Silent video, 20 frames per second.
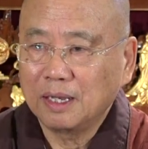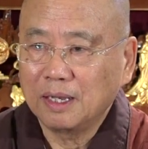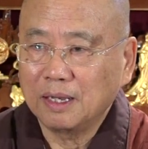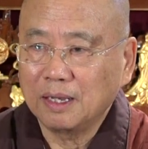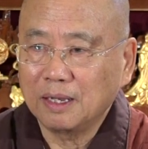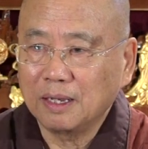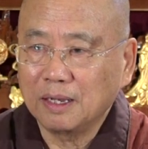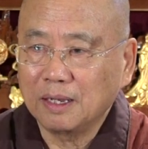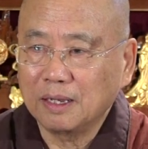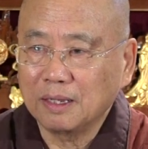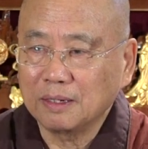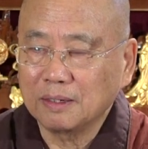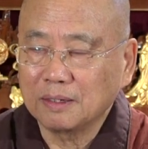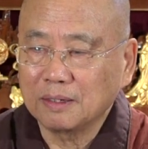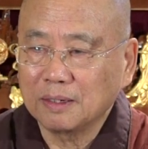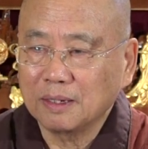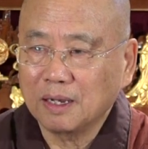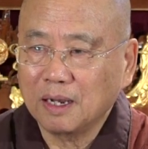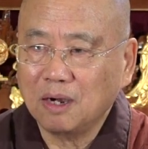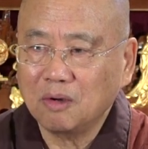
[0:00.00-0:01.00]

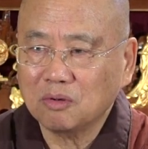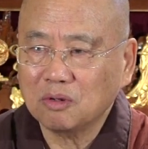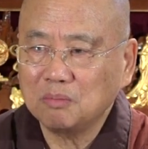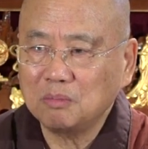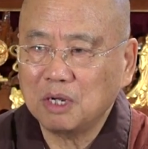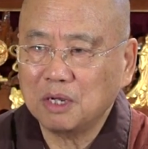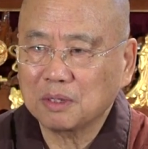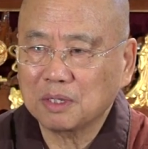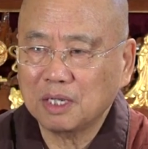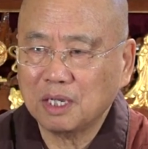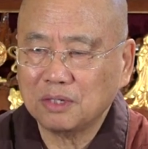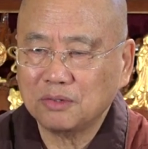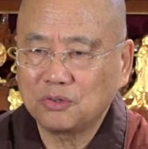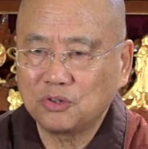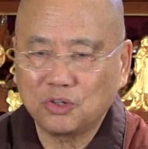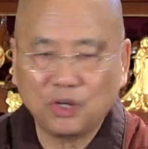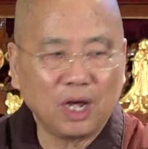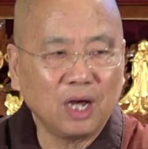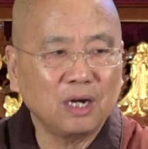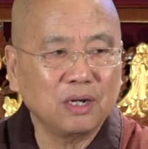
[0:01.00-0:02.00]
And how come I
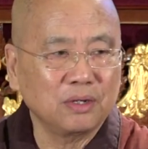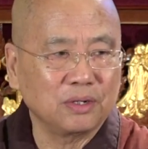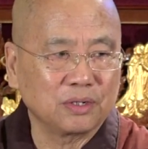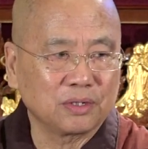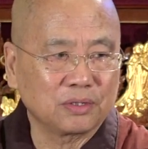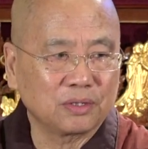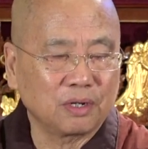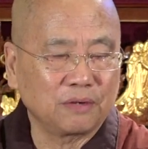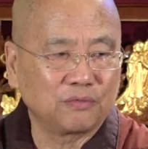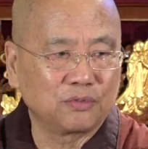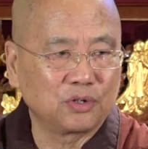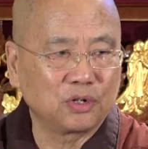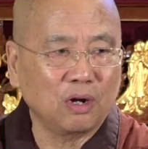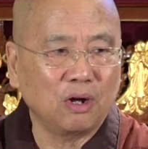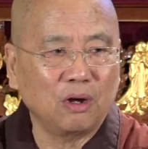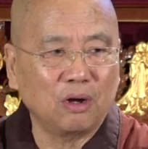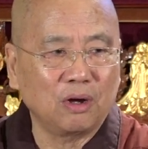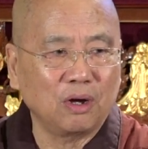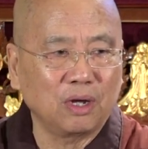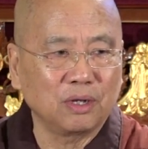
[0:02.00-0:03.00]
get jealous of
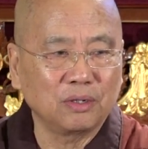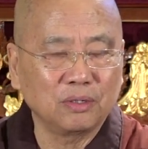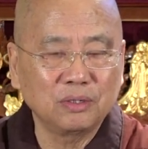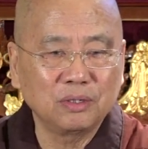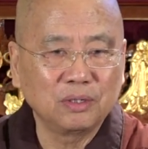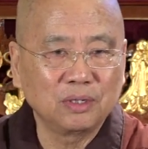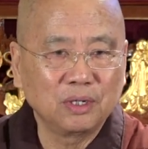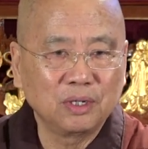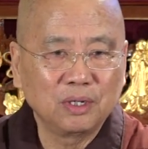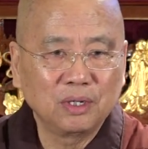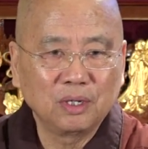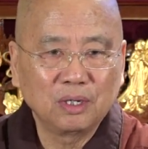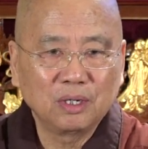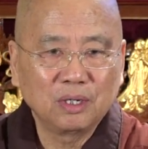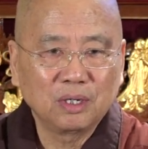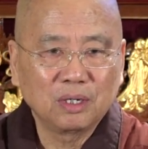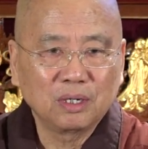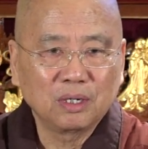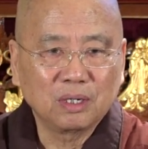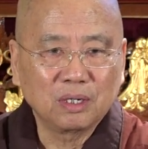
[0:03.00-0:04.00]
John,
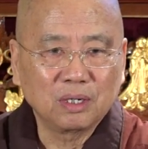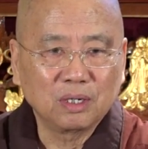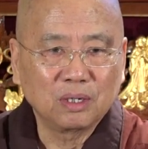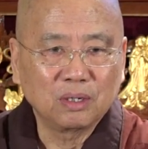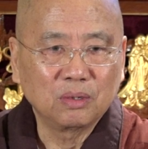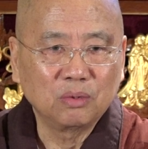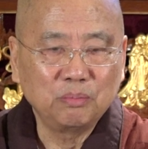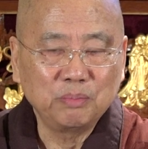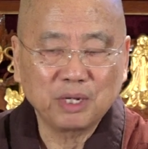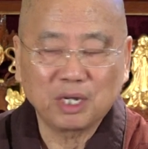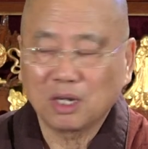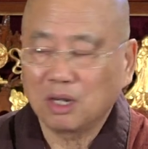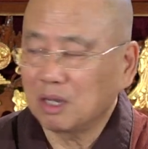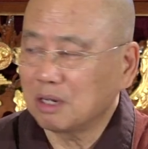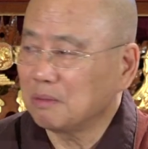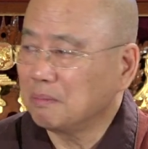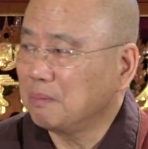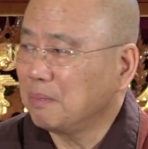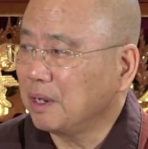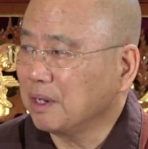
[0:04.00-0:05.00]
who make a
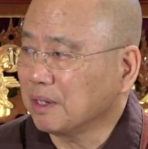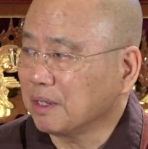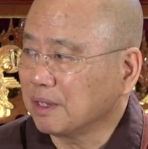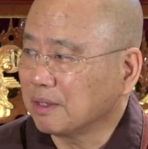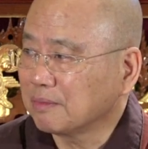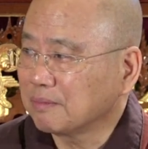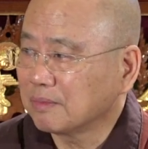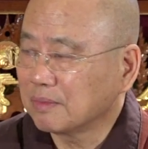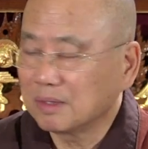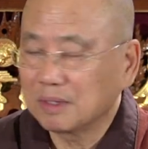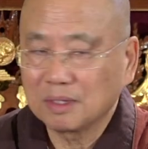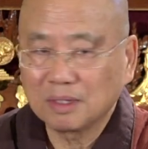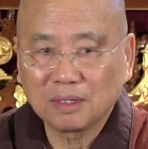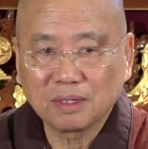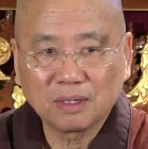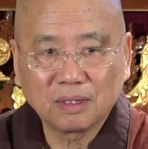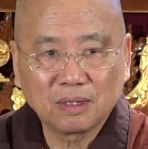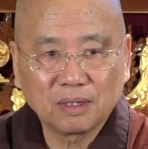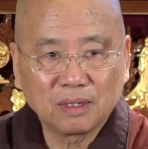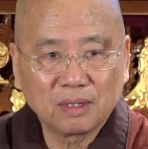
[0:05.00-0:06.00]
lot of money?
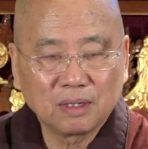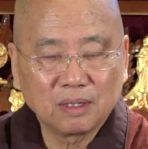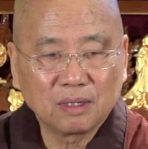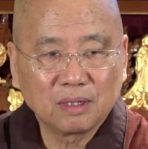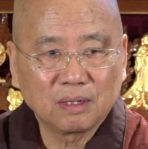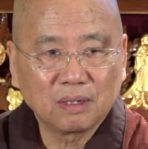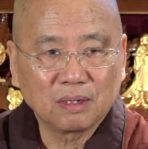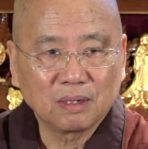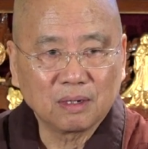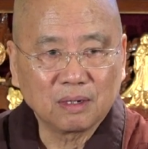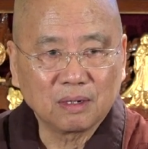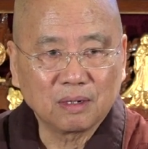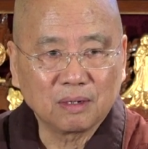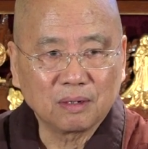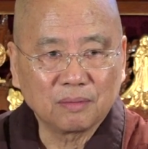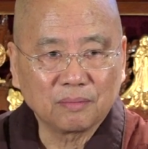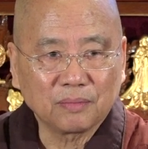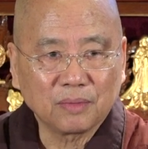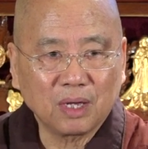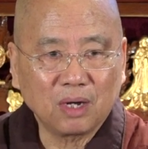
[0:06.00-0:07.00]

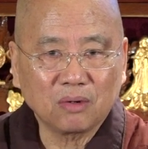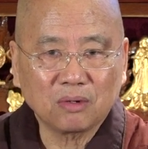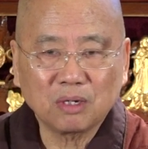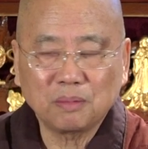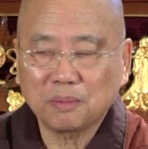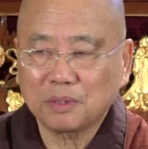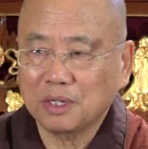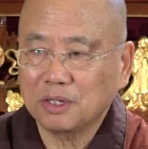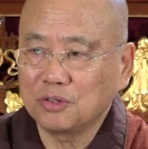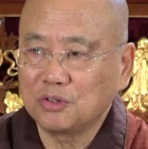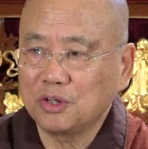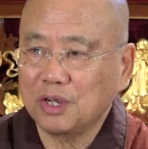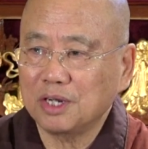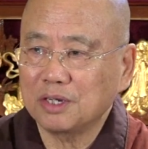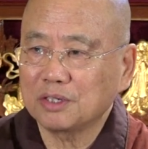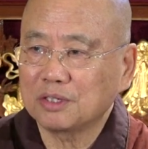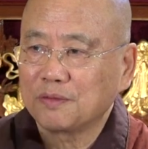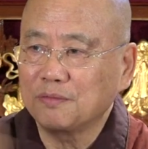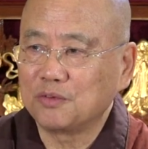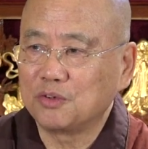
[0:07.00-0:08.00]
How come I get
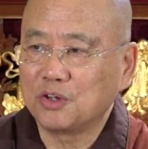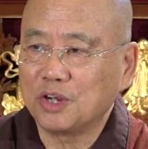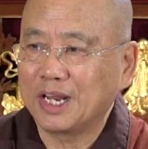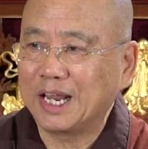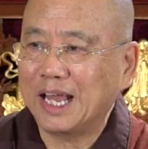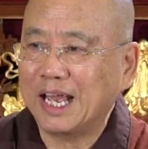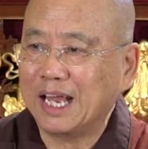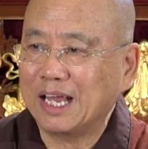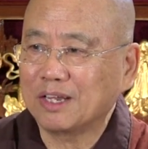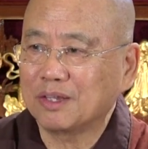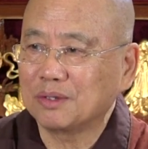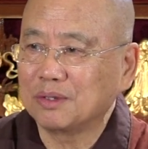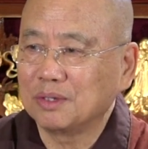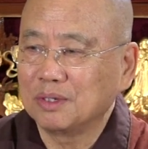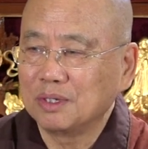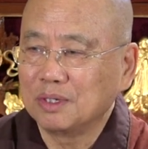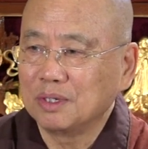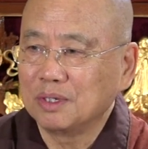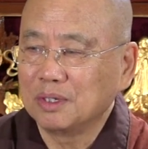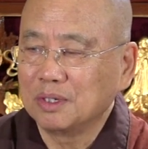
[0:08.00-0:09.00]
jealous of Jeanette,
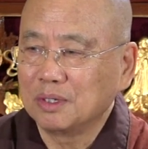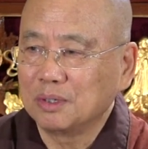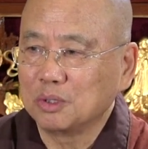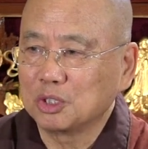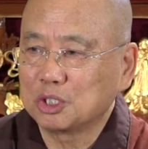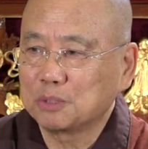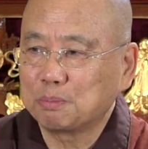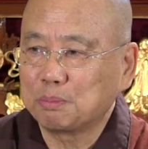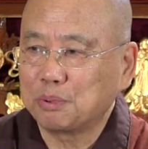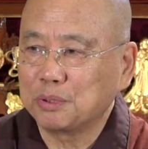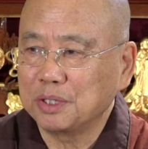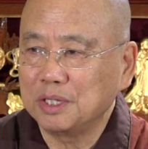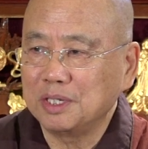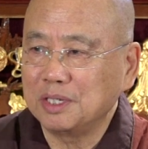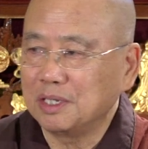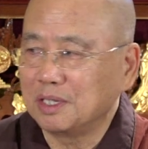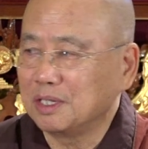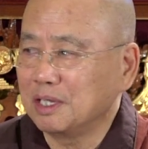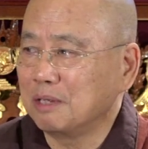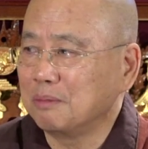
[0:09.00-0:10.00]
who is
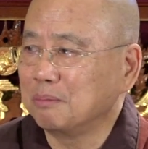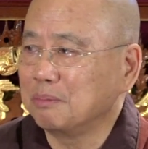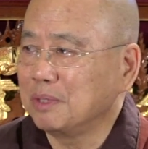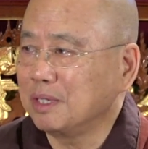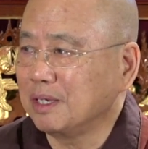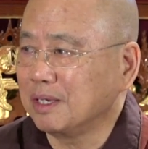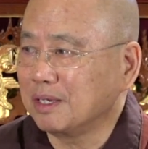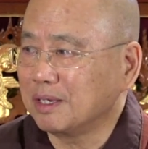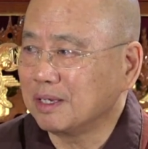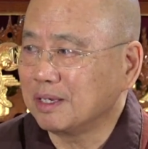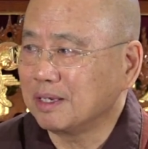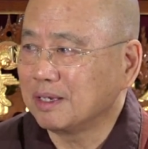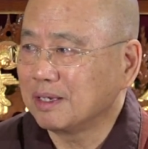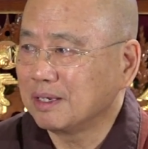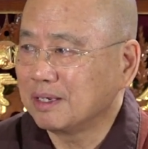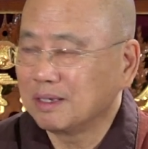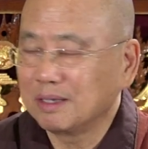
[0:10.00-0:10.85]
prettier than me?